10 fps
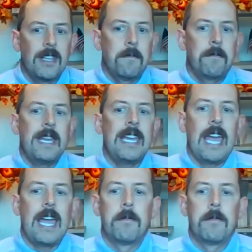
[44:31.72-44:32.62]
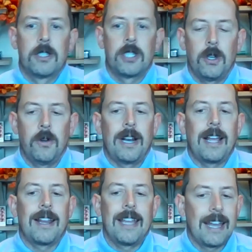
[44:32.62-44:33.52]
being able to,
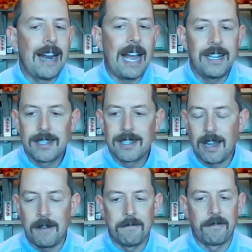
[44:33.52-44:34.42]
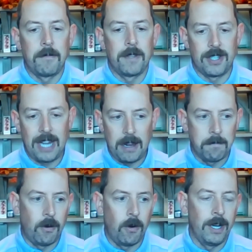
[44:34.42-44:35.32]
and again, I just come from the
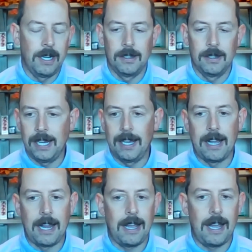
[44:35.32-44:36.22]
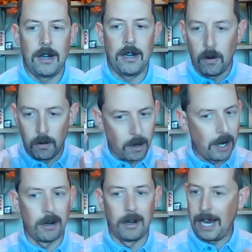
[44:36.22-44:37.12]
standpoint, Alina, I know what
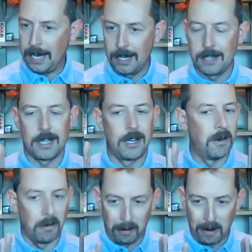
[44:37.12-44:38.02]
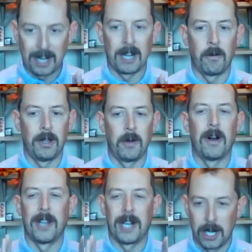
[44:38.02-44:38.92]
our lane is. I know what we run in really
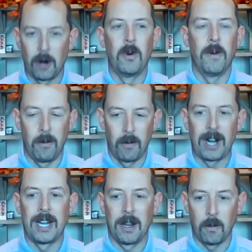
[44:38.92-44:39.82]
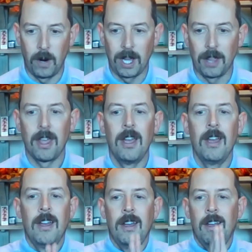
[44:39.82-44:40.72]
well, and I know who we run in it with.
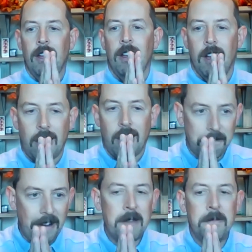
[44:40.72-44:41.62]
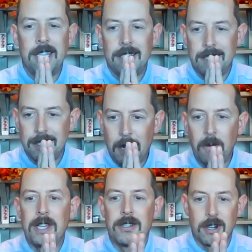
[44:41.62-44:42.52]
Our families that
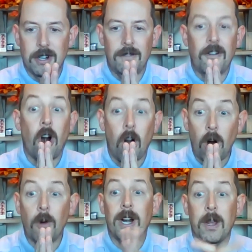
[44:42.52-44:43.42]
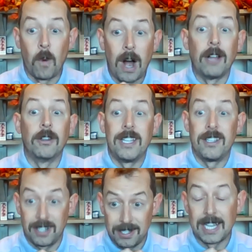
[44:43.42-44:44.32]
we serve are already wildly
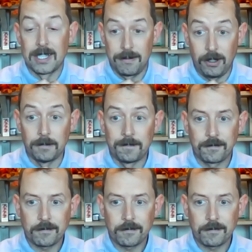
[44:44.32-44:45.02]
successful,